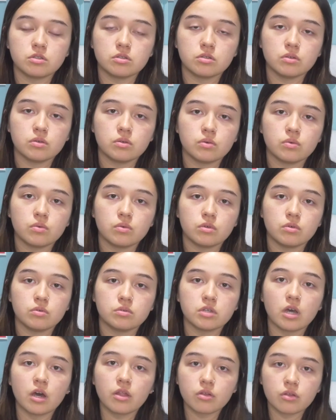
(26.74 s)
to
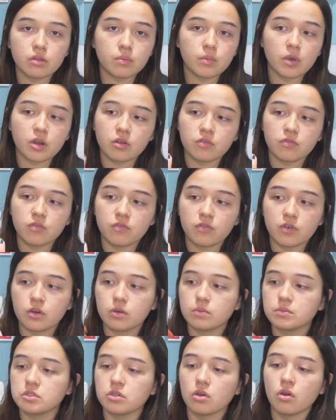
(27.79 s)
use other Lomography
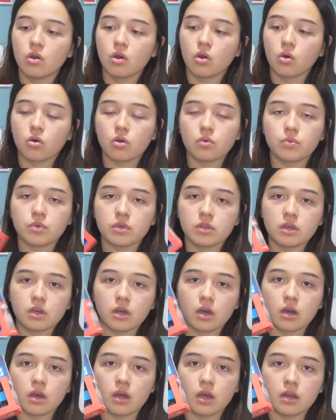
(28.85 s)
films or really
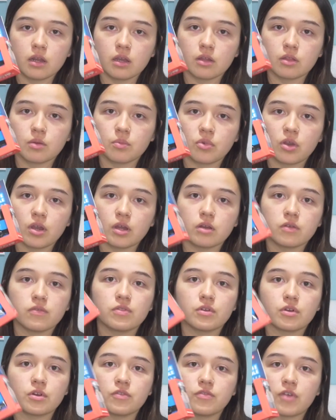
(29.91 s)
any other brand of
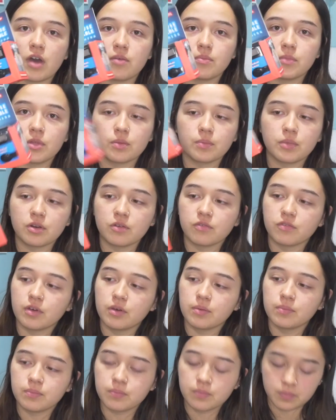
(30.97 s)
35mm
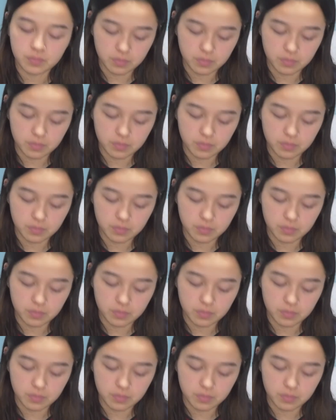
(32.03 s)
film.